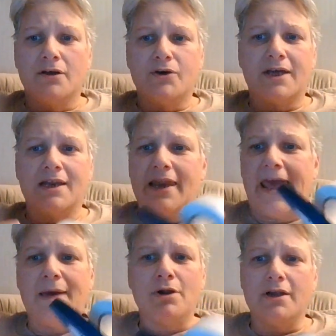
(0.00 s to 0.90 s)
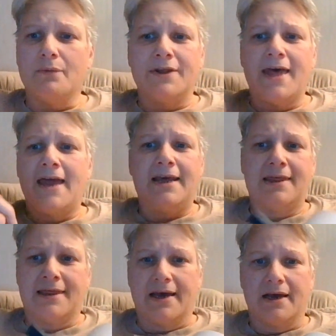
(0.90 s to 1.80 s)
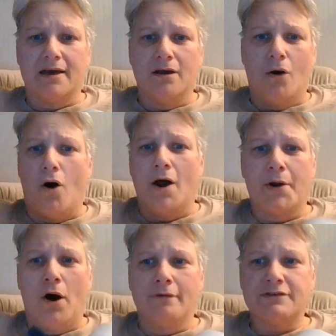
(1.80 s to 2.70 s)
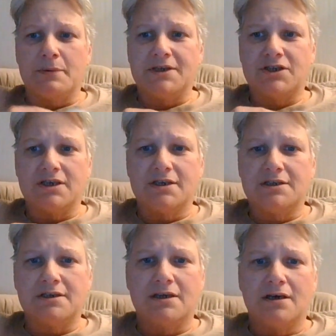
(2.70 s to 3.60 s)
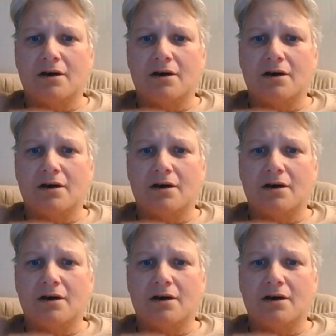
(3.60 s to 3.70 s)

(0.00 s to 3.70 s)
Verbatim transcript: You can label it with anything on off switches,